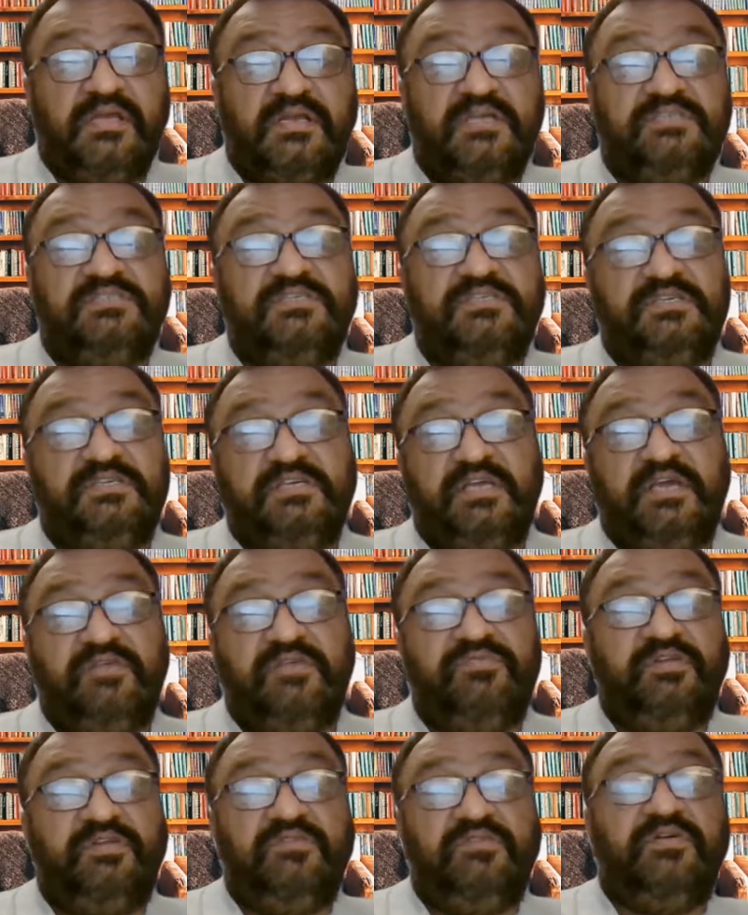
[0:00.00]
Consider
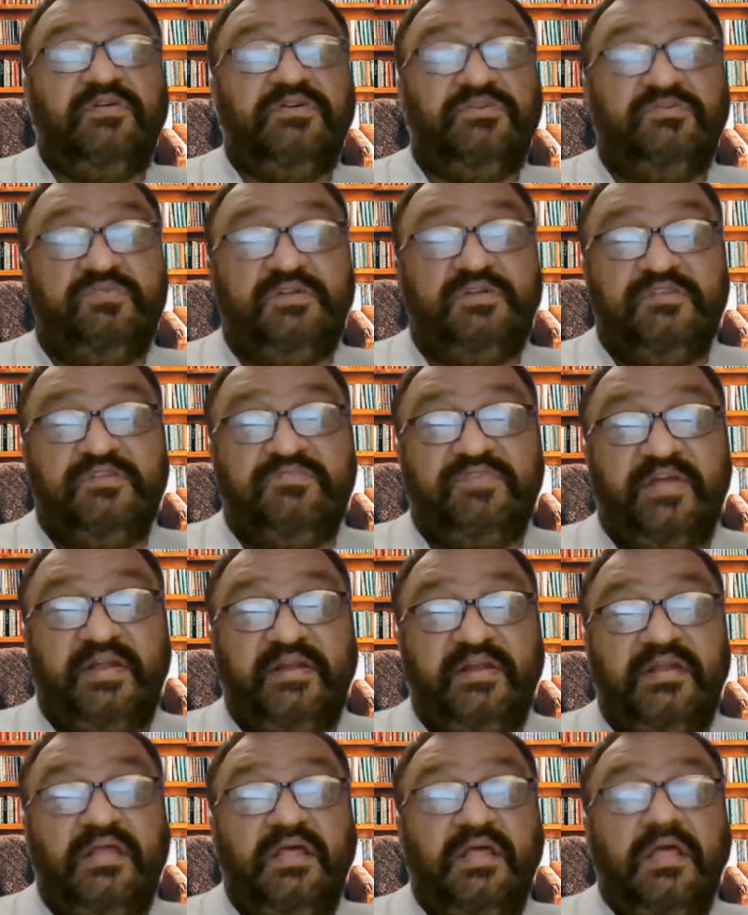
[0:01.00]
carefully what you will
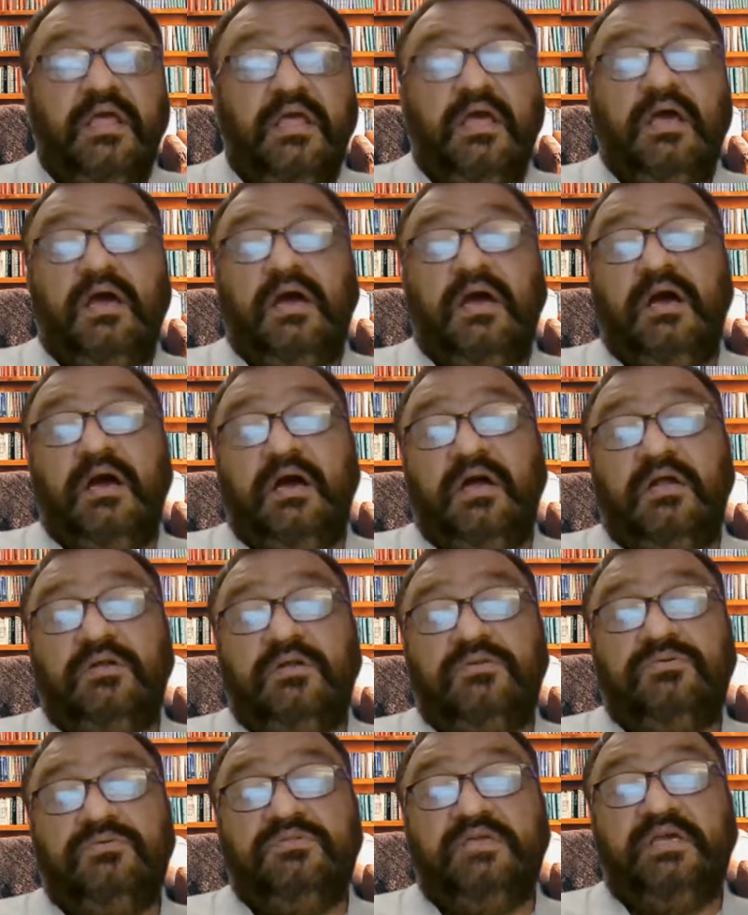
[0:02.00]
defend
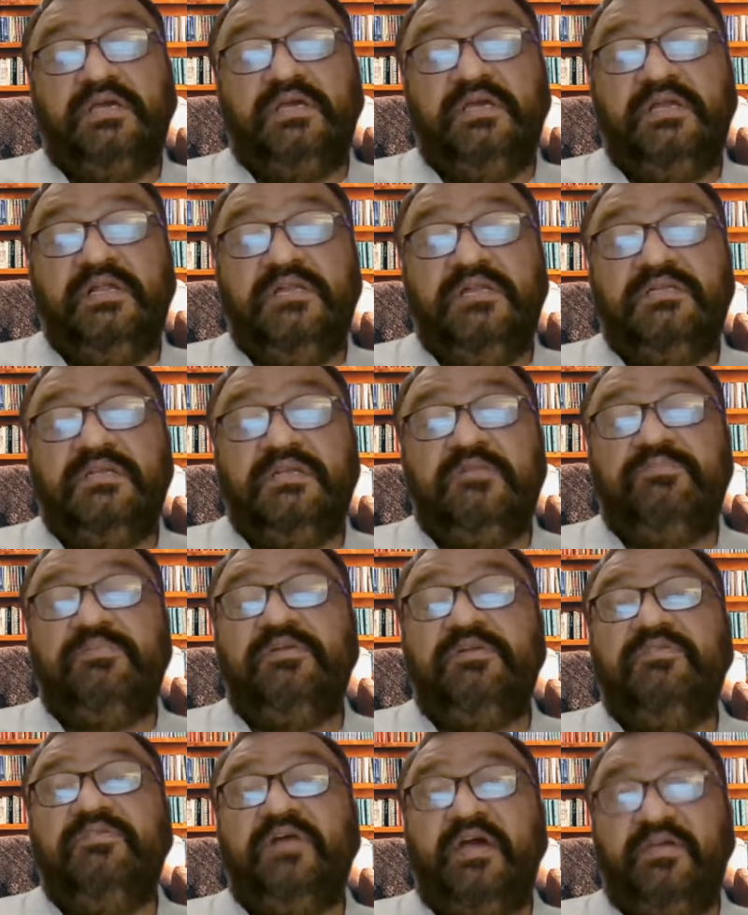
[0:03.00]
to the hilt in
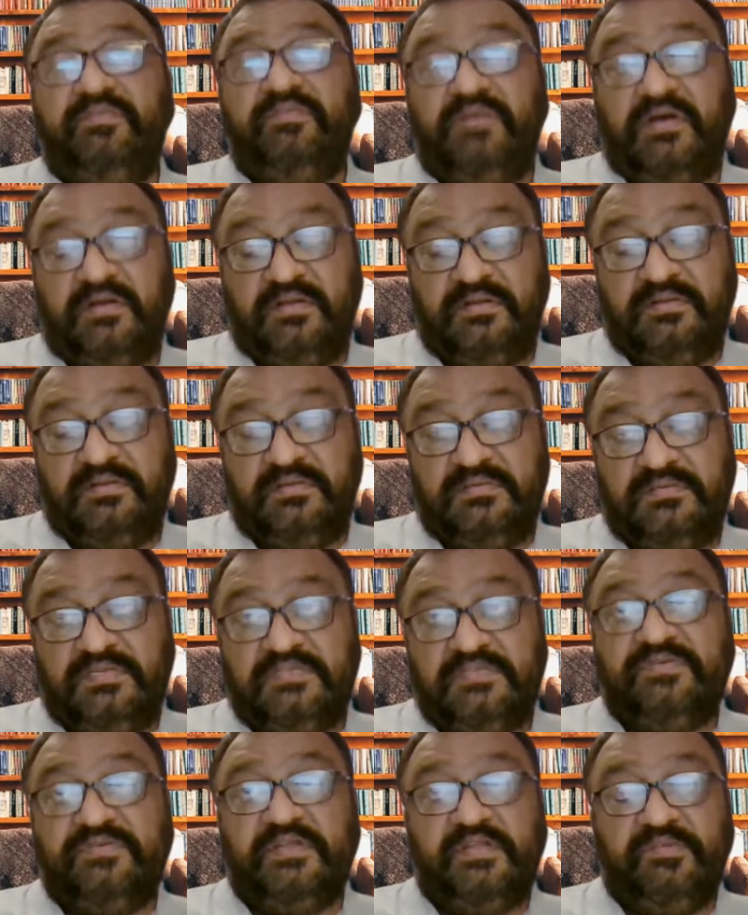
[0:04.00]
pre-viva.
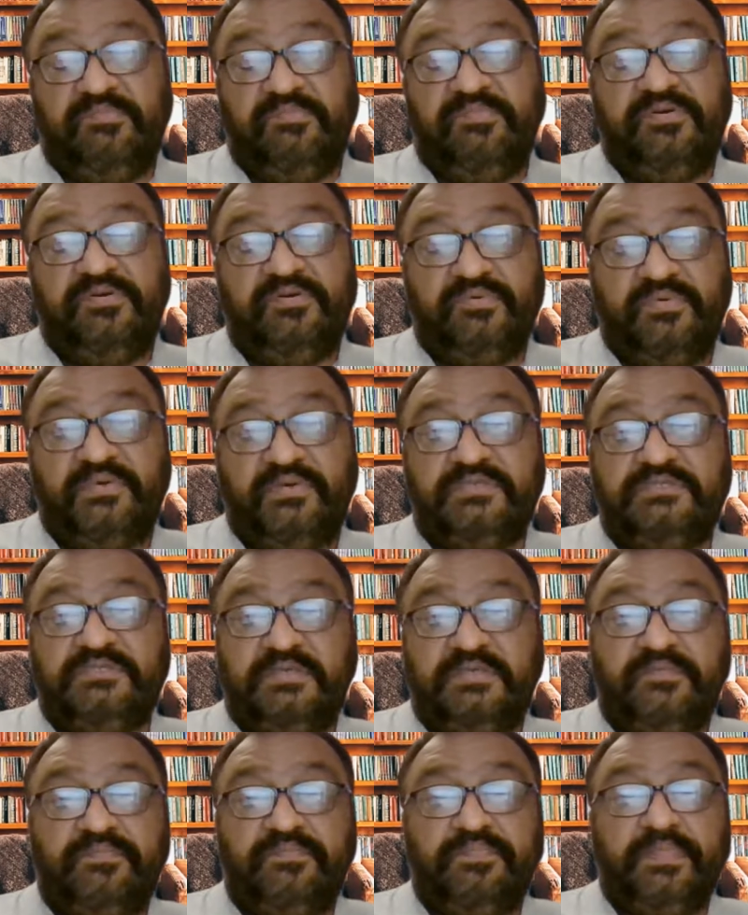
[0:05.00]
That's a very important
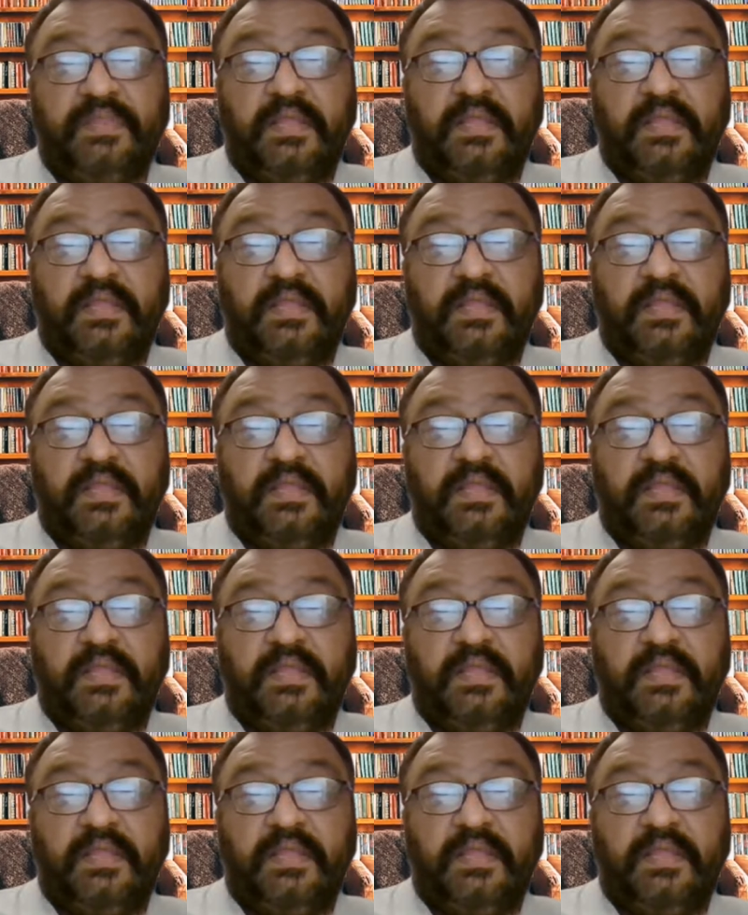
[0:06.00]
question.